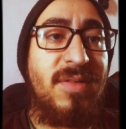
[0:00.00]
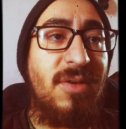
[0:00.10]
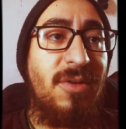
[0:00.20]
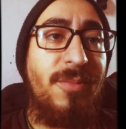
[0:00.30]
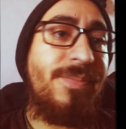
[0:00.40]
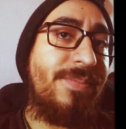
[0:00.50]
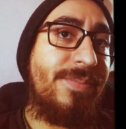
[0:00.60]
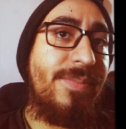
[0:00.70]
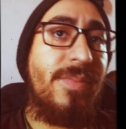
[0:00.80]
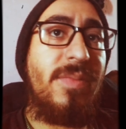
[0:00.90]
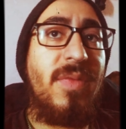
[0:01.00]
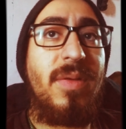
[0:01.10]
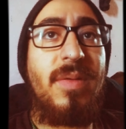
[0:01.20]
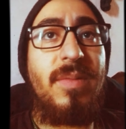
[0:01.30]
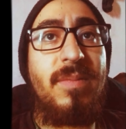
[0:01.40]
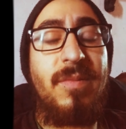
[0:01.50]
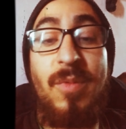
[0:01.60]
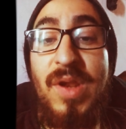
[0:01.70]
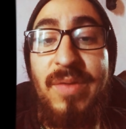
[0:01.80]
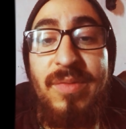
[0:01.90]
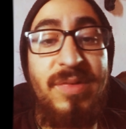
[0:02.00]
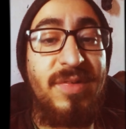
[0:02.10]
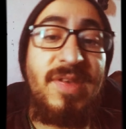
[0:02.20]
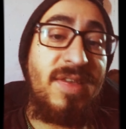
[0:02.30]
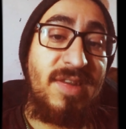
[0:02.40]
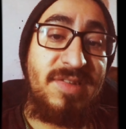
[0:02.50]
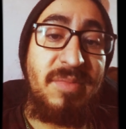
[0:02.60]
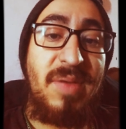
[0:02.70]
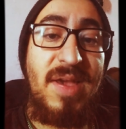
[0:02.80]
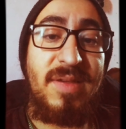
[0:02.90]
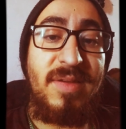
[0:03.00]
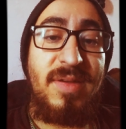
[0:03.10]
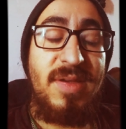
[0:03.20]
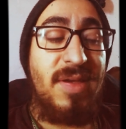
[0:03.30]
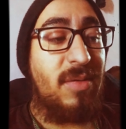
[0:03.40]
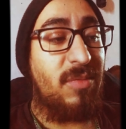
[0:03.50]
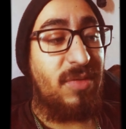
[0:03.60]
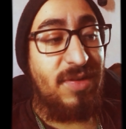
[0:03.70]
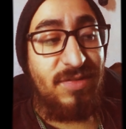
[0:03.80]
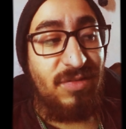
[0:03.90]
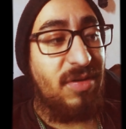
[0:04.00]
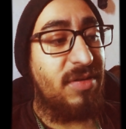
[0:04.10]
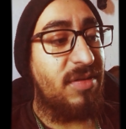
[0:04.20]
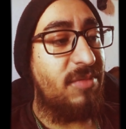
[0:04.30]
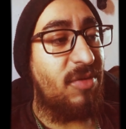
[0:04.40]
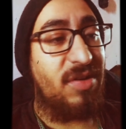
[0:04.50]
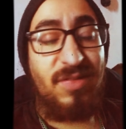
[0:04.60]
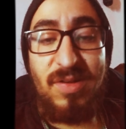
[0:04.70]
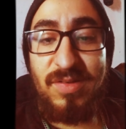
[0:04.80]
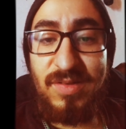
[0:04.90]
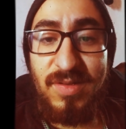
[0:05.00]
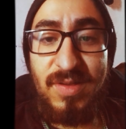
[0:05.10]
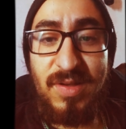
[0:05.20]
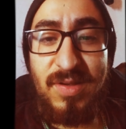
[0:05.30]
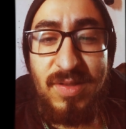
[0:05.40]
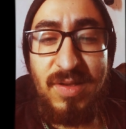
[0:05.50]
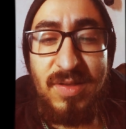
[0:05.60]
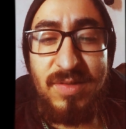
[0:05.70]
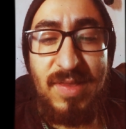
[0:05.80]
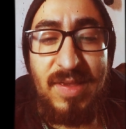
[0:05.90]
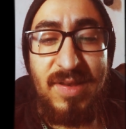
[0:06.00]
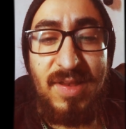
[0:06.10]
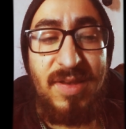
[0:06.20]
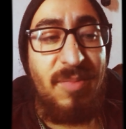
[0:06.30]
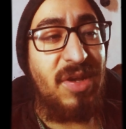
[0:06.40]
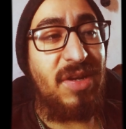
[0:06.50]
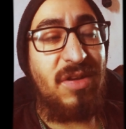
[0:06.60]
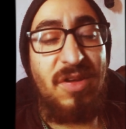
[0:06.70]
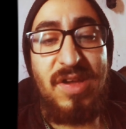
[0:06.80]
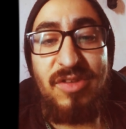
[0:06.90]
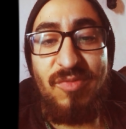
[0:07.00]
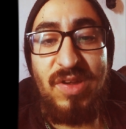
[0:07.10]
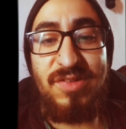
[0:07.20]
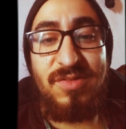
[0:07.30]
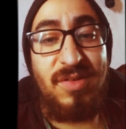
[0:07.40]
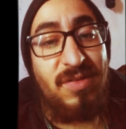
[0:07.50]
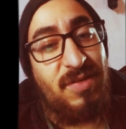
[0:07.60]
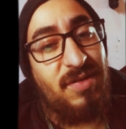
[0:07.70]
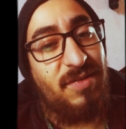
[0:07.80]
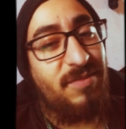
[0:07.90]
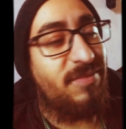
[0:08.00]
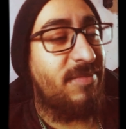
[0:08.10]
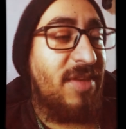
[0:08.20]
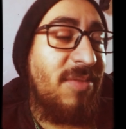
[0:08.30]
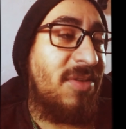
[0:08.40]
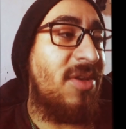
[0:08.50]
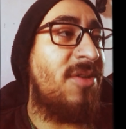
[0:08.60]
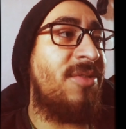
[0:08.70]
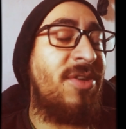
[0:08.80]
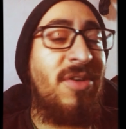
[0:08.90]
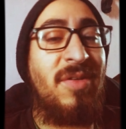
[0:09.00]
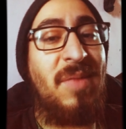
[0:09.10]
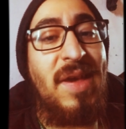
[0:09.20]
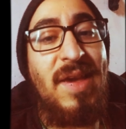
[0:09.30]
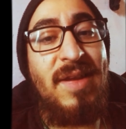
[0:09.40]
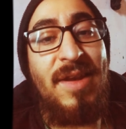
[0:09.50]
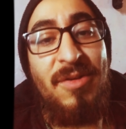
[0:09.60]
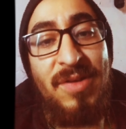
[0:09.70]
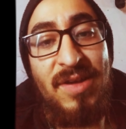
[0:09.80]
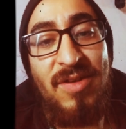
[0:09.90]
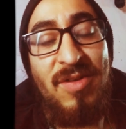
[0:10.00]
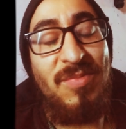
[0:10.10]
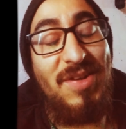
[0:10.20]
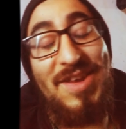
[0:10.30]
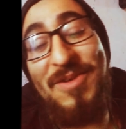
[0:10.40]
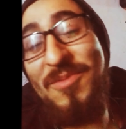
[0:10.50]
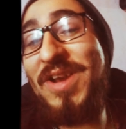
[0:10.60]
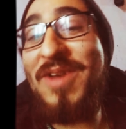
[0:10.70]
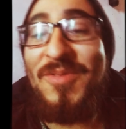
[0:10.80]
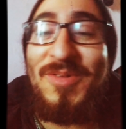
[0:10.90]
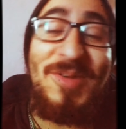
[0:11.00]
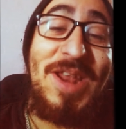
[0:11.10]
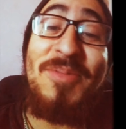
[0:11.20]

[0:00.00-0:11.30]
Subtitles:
So whatever, just take that shit back. We're gonna start the slate clean. I'm not gonna call you guys racial, even though in my head I know you guys are. But whatever. What?